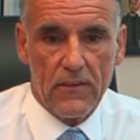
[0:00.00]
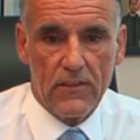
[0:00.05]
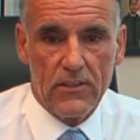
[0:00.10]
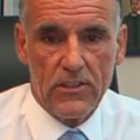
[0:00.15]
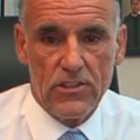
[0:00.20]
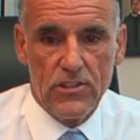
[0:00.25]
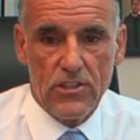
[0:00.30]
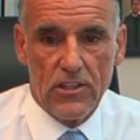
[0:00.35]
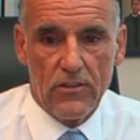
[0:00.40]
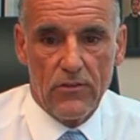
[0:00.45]
the
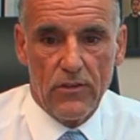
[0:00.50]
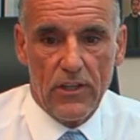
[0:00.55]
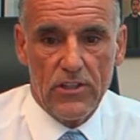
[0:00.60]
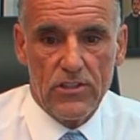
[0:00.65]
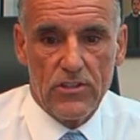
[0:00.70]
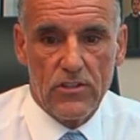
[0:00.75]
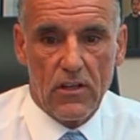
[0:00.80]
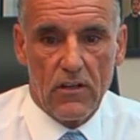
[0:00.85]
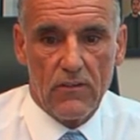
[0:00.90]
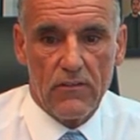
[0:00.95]

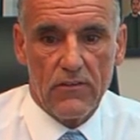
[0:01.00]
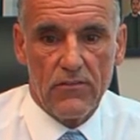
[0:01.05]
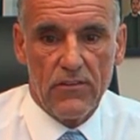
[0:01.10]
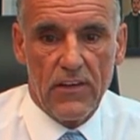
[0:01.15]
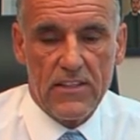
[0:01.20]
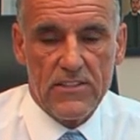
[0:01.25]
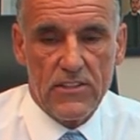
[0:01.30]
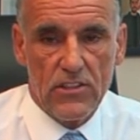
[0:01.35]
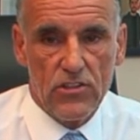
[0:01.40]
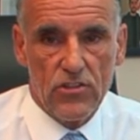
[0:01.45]
degeneration of the
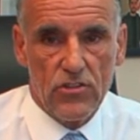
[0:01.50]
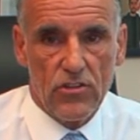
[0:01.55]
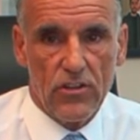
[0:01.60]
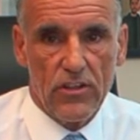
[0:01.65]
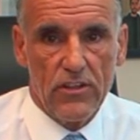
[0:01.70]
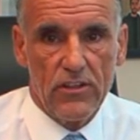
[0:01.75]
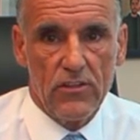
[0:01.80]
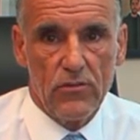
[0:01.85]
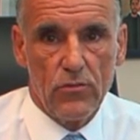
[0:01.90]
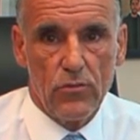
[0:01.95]
facet
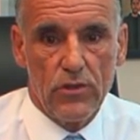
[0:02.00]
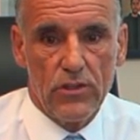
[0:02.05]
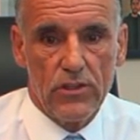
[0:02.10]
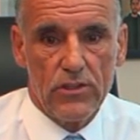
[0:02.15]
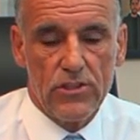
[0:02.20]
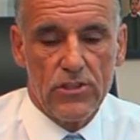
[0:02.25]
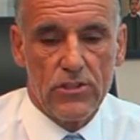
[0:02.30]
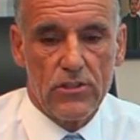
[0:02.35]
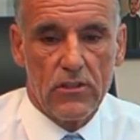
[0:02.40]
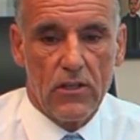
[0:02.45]
joint,
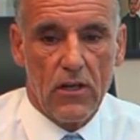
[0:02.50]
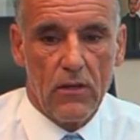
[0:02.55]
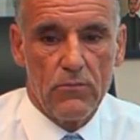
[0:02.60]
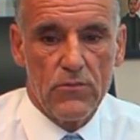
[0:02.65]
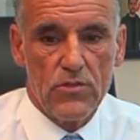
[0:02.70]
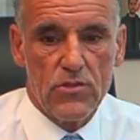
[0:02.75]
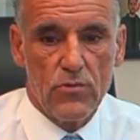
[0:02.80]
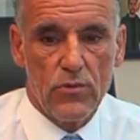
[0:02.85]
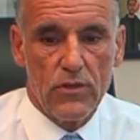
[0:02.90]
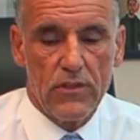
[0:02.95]
which
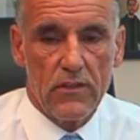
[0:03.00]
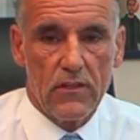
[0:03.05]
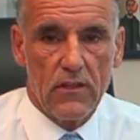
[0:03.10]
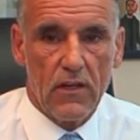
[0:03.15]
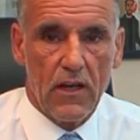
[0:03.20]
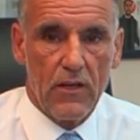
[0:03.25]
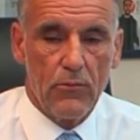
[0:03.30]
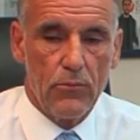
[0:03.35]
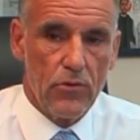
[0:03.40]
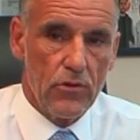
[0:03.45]
comes with
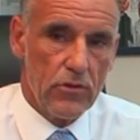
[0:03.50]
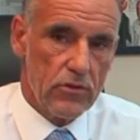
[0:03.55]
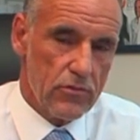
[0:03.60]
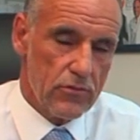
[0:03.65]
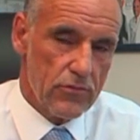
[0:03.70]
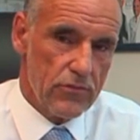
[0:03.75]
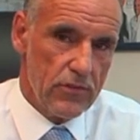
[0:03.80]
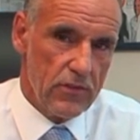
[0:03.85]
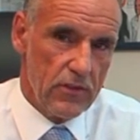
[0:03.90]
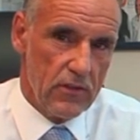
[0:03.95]
a
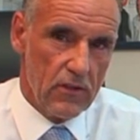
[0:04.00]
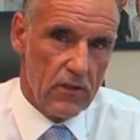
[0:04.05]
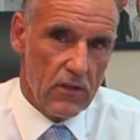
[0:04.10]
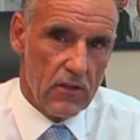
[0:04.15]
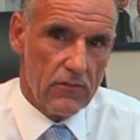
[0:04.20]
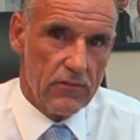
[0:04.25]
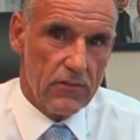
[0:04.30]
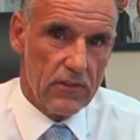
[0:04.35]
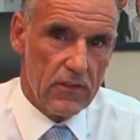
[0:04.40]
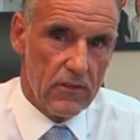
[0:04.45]
hypertrophy
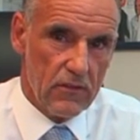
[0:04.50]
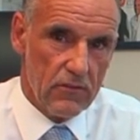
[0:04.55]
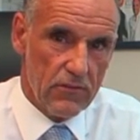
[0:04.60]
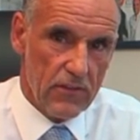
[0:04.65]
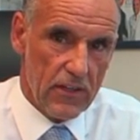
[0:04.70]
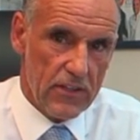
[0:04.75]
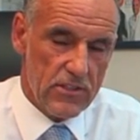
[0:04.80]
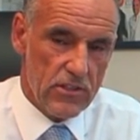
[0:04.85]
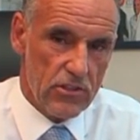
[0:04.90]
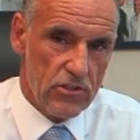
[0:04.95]
of the
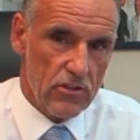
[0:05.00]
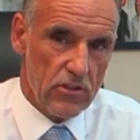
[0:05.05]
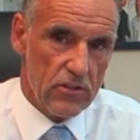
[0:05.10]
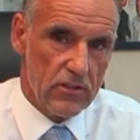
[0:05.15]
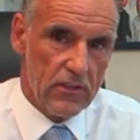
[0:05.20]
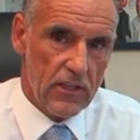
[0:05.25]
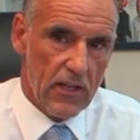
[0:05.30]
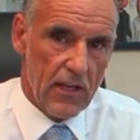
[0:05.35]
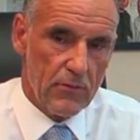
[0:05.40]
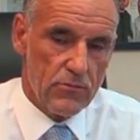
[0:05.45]
facet
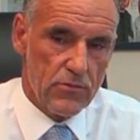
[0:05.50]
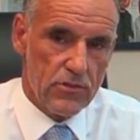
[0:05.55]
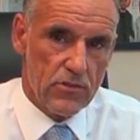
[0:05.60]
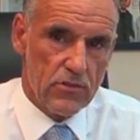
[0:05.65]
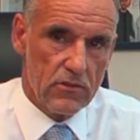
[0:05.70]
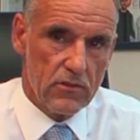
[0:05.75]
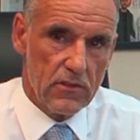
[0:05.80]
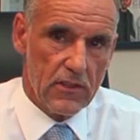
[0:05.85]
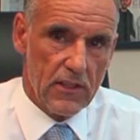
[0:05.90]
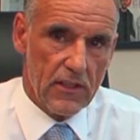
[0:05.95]
joint
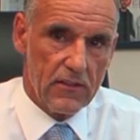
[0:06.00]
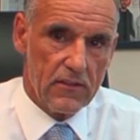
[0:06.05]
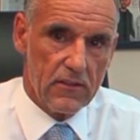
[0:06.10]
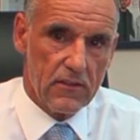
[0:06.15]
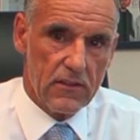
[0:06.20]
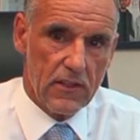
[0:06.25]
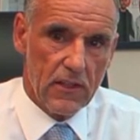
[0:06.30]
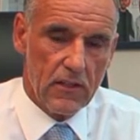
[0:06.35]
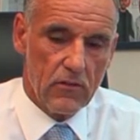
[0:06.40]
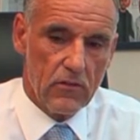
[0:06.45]
capsule and
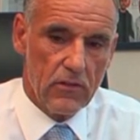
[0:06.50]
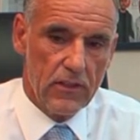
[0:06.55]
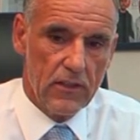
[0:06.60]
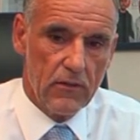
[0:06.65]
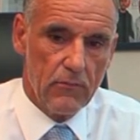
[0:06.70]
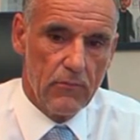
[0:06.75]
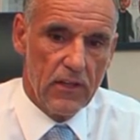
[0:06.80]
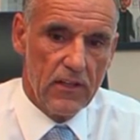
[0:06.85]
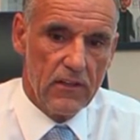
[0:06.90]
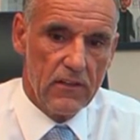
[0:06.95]
the yellow
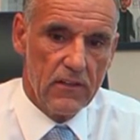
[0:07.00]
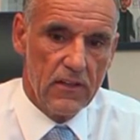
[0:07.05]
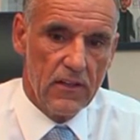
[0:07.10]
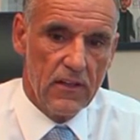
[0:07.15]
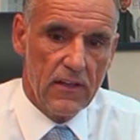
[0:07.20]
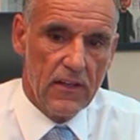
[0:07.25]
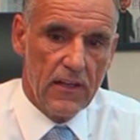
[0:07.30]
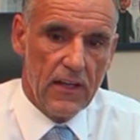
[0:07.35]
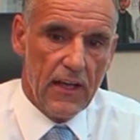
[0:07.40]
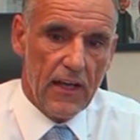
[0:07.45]
ligament,
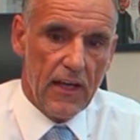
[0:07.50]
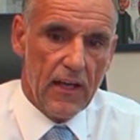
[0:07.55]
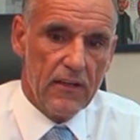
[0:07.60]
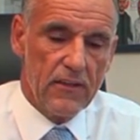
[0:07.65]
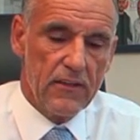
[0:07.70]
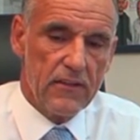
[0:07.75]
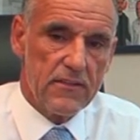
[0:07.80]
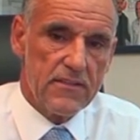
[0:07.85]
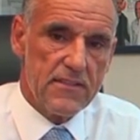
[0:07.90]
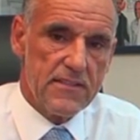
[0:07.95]

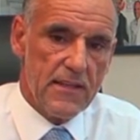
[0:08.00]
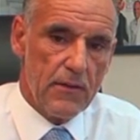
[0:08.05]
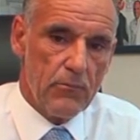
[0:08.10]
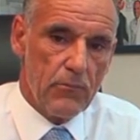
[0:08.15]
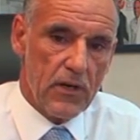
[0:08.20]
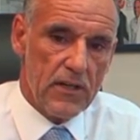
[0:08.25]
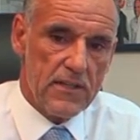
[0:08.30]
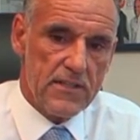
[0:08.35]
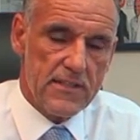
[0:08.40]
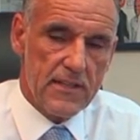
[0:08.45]
and a
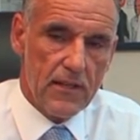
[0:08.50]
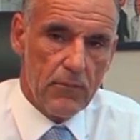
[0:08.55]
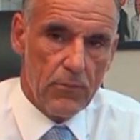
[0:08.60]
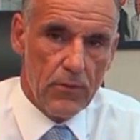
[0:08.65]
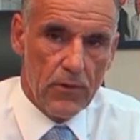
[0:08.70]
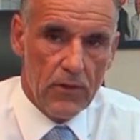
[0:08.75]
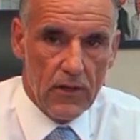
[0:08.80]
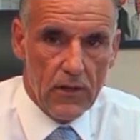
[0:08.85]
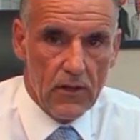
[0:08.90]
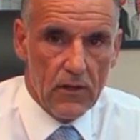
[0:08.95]

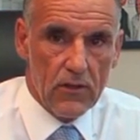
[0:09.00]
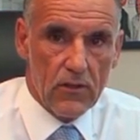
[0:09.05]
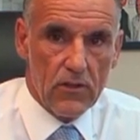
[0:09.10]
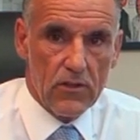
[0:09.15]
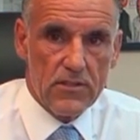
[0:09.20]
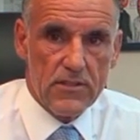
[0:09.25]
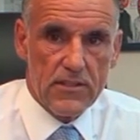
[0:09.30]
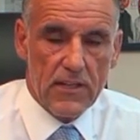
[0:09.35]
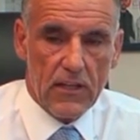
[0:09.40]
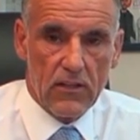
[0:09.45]
step-by-step
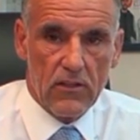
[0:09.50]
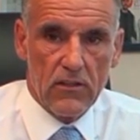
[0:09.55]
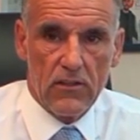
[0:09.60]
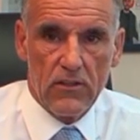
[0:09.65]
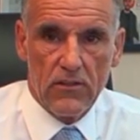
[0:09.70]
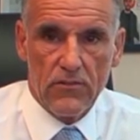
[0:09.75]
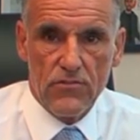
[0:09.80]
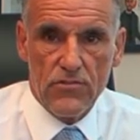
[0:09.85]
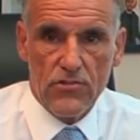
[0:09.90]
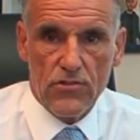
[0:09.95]

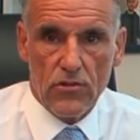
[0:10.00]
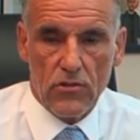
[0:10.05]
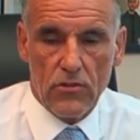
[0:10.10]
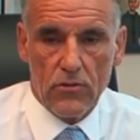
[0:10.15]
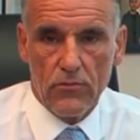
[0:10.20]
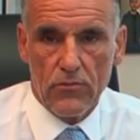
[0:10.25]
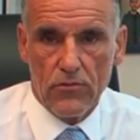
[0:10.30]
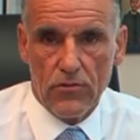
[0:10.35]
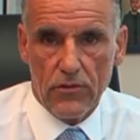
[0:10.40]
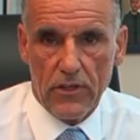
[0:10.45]
consecutive
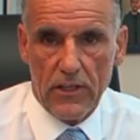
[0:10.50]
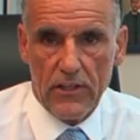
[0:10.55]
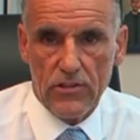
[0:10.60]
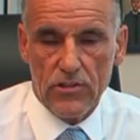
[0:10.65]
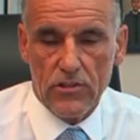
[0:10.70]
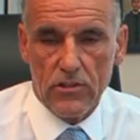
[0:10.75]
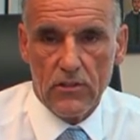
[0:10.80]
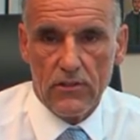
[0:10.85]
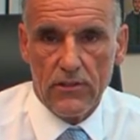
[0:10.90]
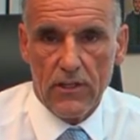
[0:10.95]

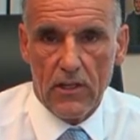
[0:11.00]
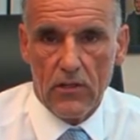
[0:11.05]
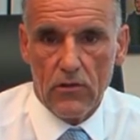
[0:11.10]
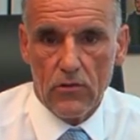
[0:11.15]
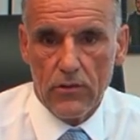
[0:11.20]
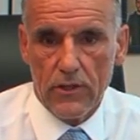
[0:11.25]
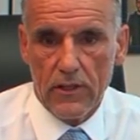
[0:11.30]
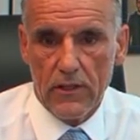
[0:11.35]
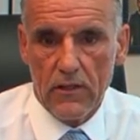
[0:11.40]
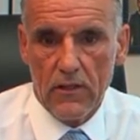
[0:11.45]
circumferential
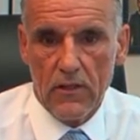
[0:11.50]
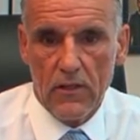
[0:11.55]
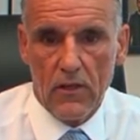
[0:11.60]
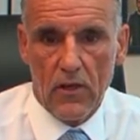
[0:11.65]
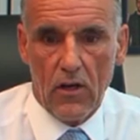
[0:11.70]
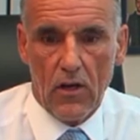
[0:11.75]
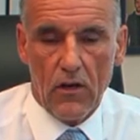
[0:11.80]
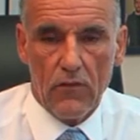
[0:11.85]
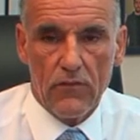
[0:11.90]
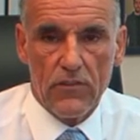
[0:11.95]
narrowing
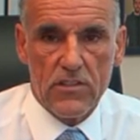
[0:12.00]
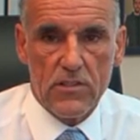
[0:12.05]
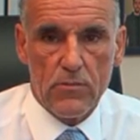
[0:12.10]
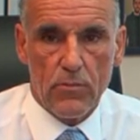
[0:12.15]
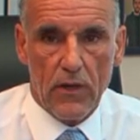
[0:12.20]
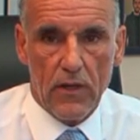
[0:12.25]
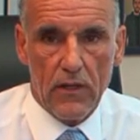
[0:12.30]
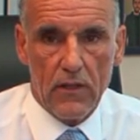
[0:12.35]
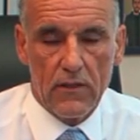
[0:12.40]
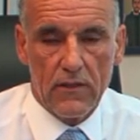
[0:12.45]
of the
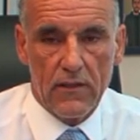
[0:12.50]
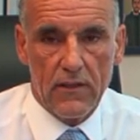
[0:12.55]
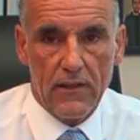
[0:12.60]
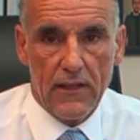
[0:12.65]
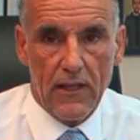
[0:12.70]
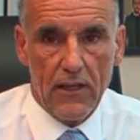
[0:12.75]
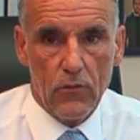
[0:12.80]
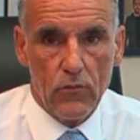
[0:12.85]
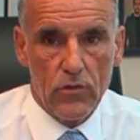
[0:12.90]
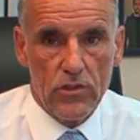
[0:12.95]
spinal
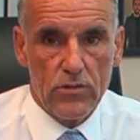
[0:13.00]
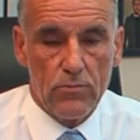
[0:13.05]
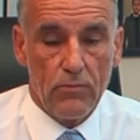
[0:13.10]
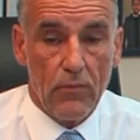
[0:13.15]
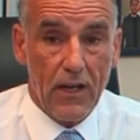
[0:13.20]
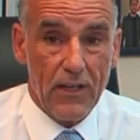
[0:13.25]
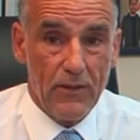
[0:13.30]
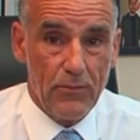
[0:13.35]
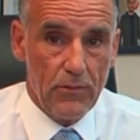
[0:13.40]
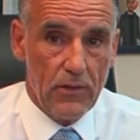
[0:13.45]
canal, which
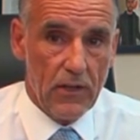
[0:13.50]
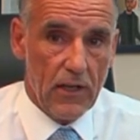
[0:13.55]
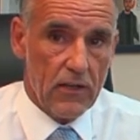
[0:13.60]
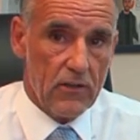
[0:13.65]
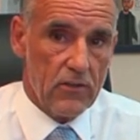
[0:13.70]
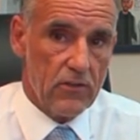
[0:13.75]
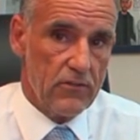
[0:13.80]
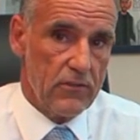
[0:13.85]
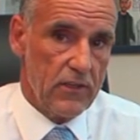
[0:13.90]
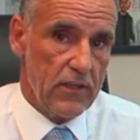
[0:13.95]
might be
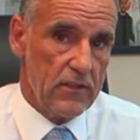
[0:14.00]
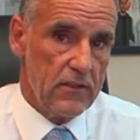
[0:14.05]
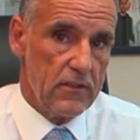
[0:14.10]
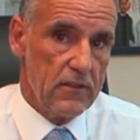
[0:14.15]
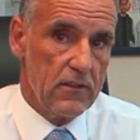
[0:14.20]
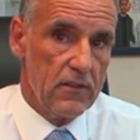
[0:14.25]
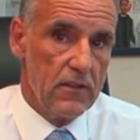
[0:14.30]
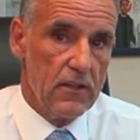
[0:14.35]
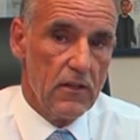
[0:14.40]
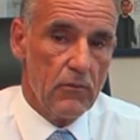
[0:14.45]

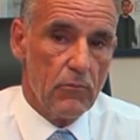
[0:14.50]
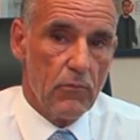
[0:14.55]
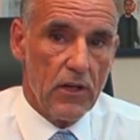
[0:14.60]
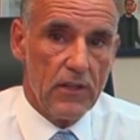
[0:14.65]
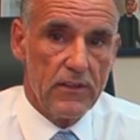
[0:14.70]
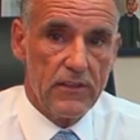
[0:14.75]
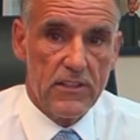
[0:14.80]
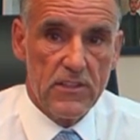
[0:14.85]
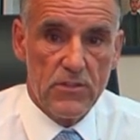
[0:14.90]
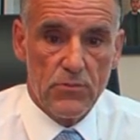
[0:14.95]
aggravated
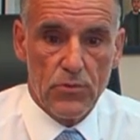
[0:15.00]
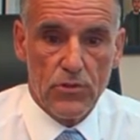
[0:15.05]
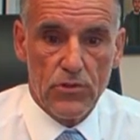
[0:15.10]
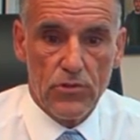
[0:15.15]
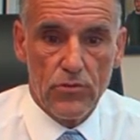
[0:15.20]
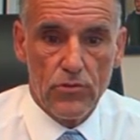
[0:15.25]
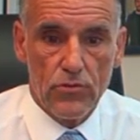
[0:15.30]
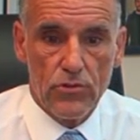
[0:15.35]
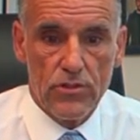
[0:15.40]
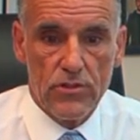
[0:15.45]
by disc
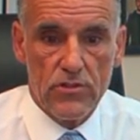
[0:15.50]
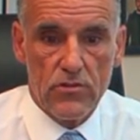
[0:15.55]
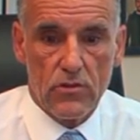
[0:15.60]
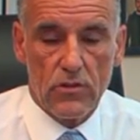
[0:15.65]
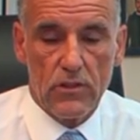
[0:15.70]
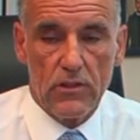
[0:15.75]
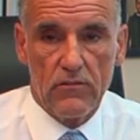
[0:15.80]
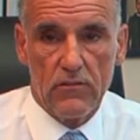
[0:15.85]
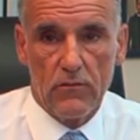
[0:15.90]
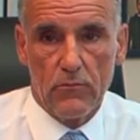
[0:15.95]
protrusions
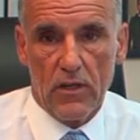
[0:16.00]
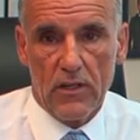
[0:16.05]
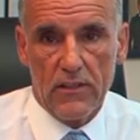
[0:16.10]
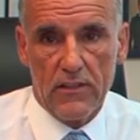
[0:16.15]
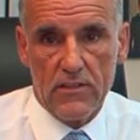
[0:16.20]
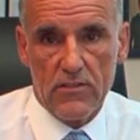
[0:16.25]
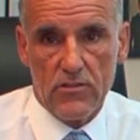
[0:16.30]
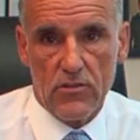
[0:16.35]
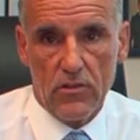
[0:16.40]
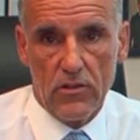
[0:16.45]
or even by
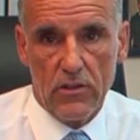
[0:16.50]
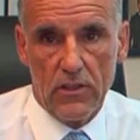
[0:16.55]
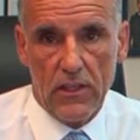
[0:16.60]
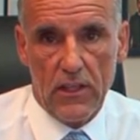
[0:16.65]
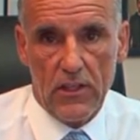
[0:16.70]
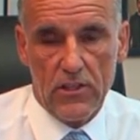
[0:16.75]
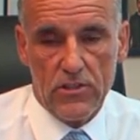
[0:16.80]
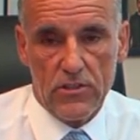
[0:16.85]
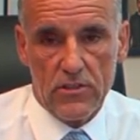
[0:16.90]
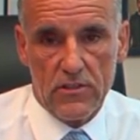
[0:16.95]
disc
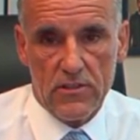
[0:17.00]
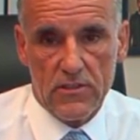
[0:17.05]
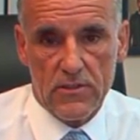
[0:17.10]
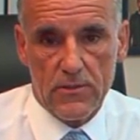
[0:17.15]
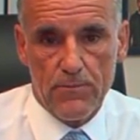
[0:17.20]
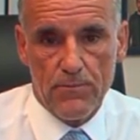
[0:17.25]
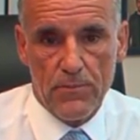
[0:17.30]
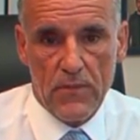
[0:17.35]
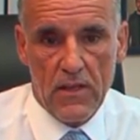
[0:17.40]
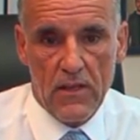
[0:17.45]

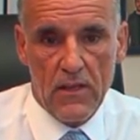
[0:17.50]
herniations.